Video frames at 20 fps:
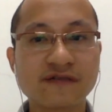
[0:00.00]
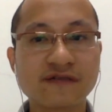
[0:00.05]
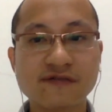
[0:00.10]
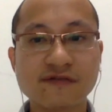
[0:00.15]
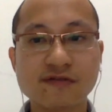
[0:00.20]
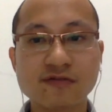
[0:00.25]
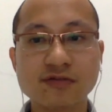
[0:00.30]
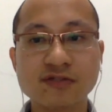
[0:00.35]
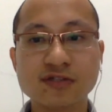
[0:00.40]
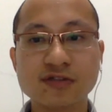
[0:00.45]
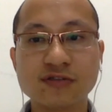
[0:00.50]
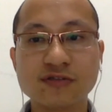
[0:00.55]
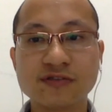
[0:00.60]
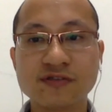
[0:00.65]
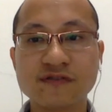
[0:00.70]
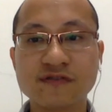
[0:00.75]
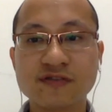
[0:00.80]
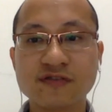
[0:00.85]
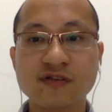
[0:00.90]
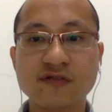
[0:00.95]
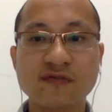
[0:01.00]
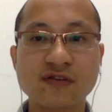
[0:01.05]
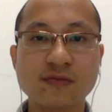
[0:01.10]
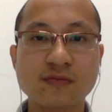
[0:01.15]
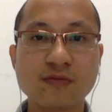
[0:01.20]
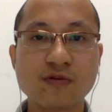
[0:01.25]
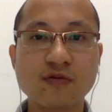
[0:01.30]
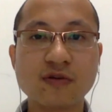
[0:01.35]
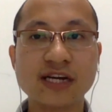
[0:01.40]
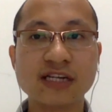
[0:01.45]
future review of the
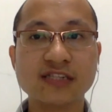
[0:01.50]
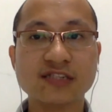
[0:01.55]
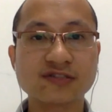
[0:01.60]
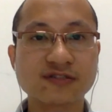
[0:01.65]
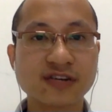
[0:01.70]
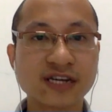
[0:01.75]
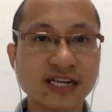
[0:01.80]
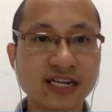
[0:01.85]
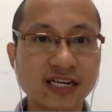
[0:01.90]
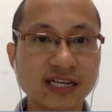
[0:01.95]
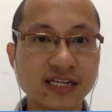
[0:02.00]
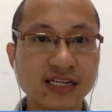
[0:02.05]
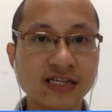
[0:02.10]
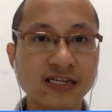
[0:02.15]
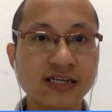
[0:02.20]
book and training.